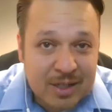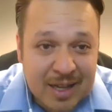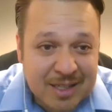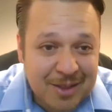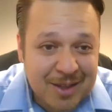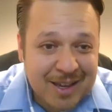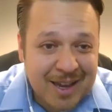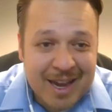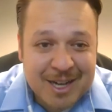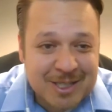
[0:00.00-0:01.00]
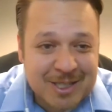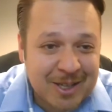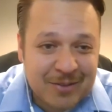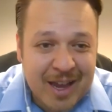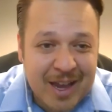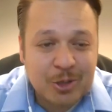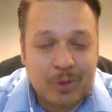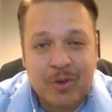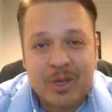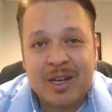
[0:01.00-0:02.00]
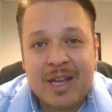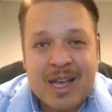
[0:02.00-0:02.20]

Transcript: That's the thing. Dude. Agents love cash. So if you can,